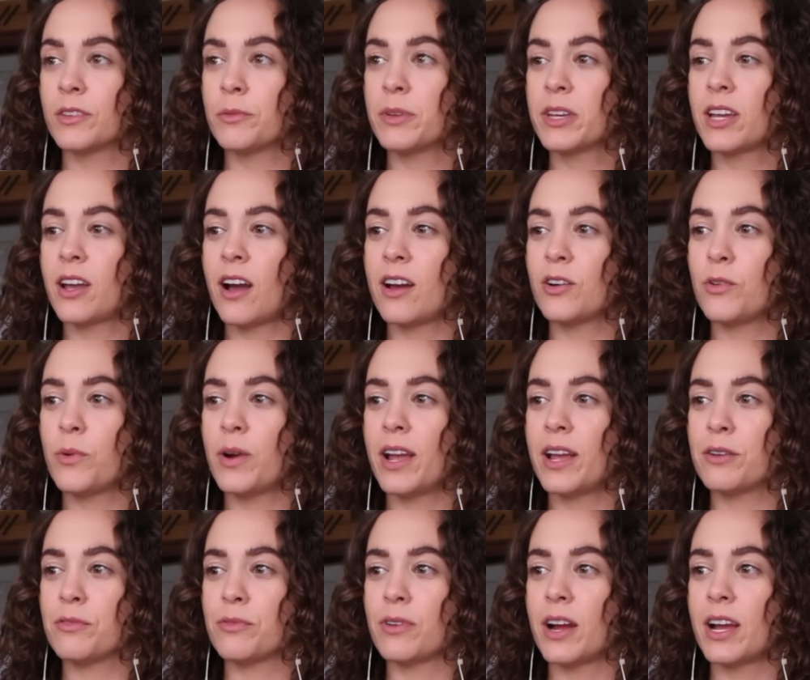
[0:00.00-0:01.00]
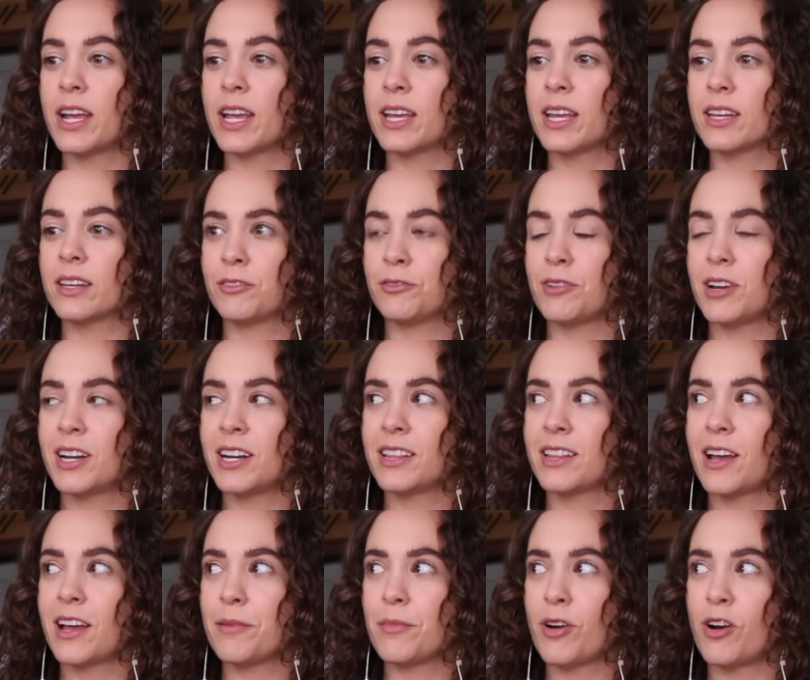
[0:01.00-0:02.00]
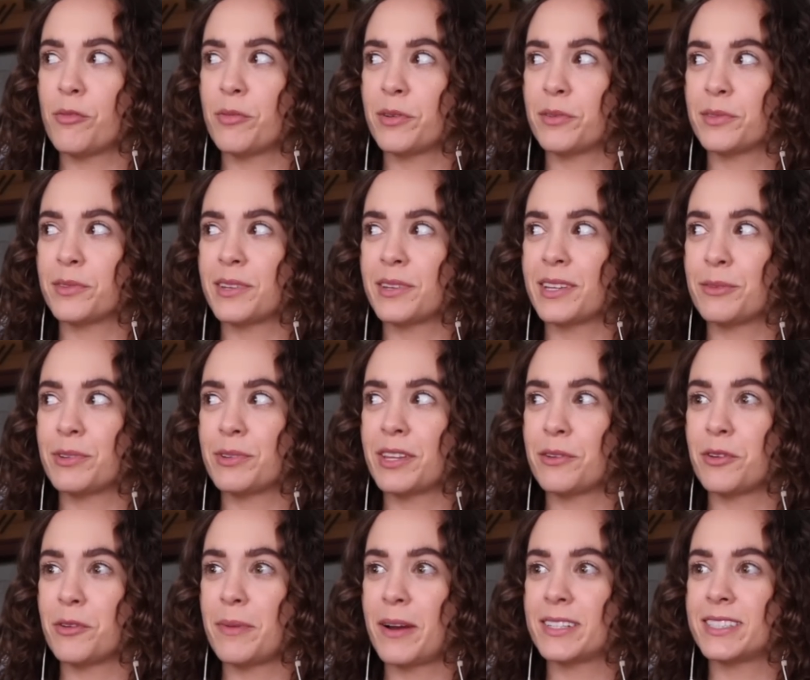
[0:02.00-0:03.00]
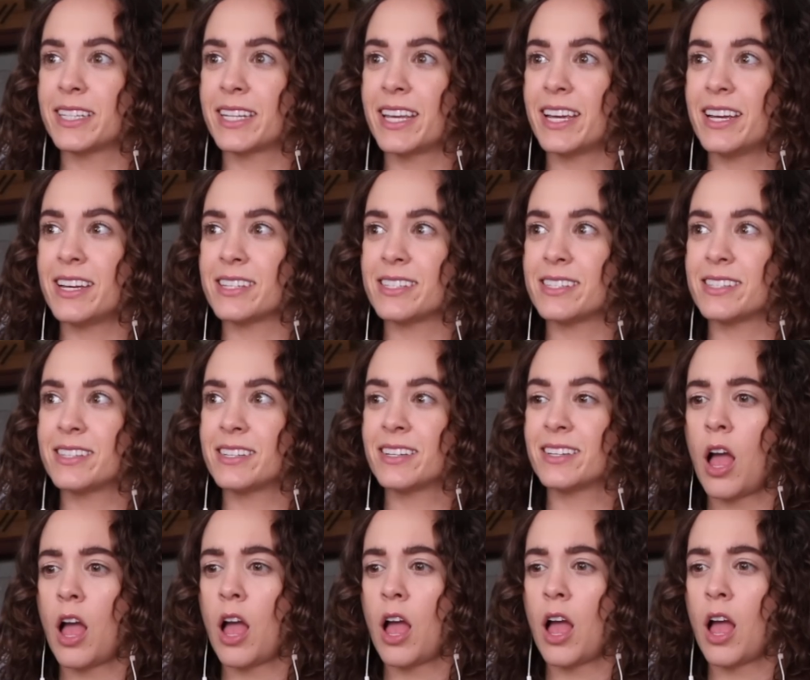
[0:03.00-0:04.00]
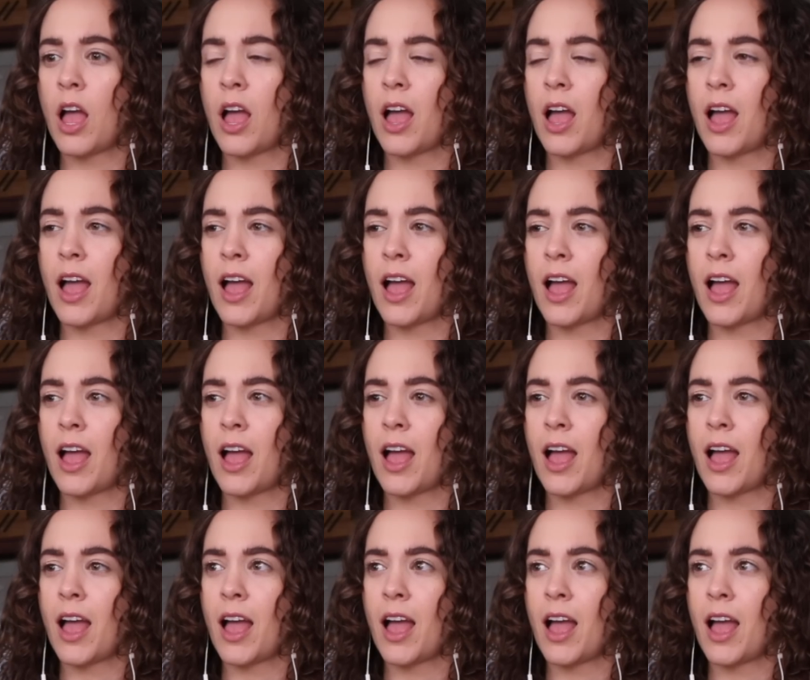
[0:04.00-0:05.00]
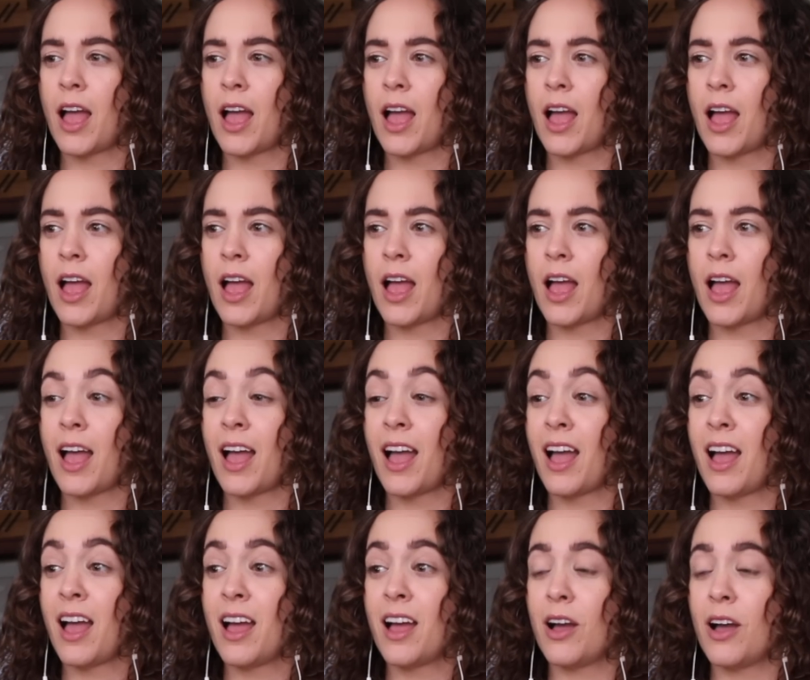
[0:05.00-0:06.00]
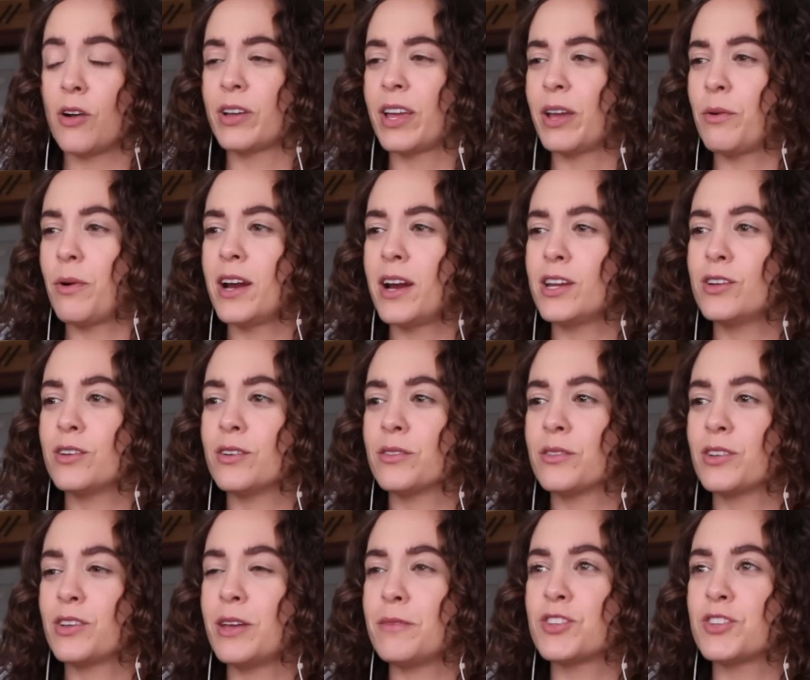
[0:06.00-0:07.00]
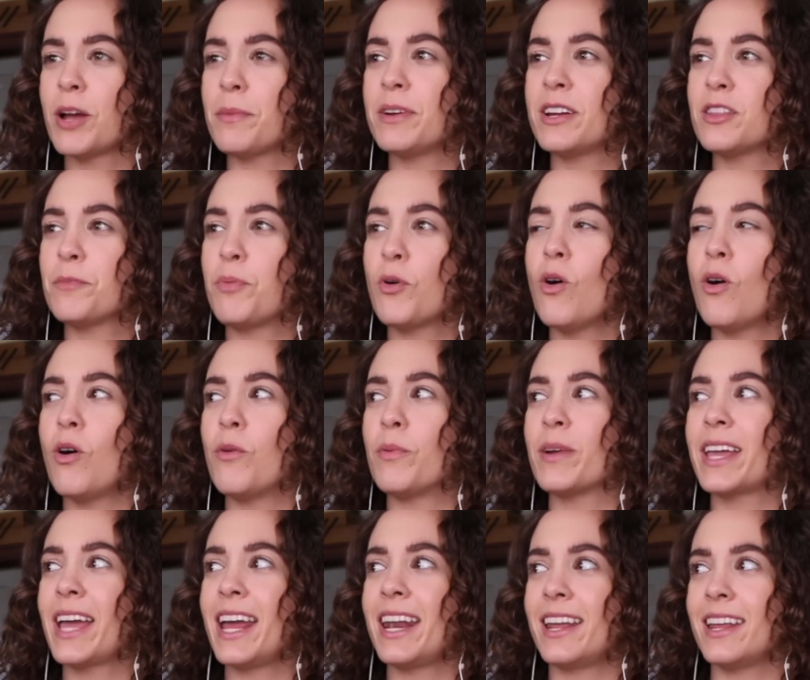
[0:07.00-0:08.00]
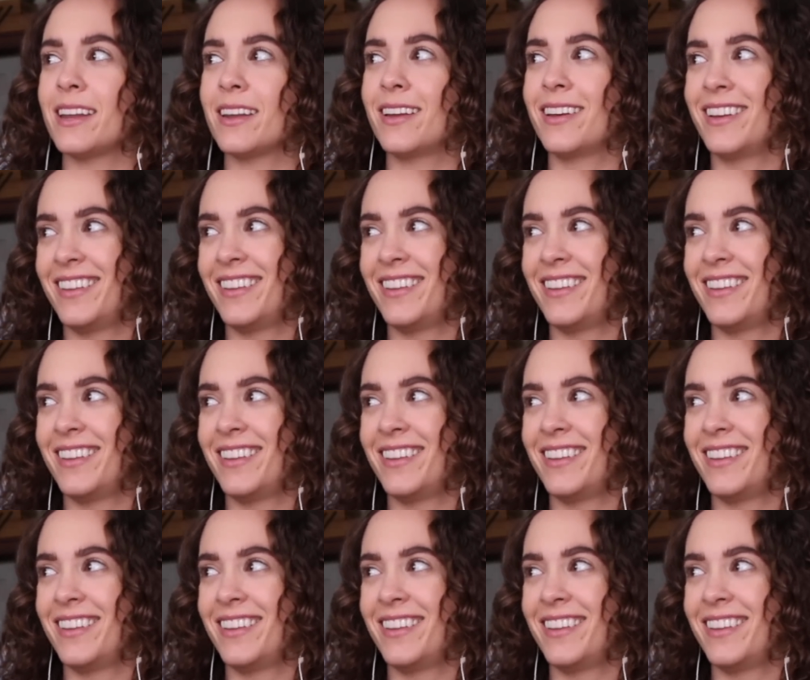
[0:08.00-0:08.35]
let me cut away right, right in that moment when they were about to kiss. So call me now. Okay, why are you? You keep jumping in the pool. We get it.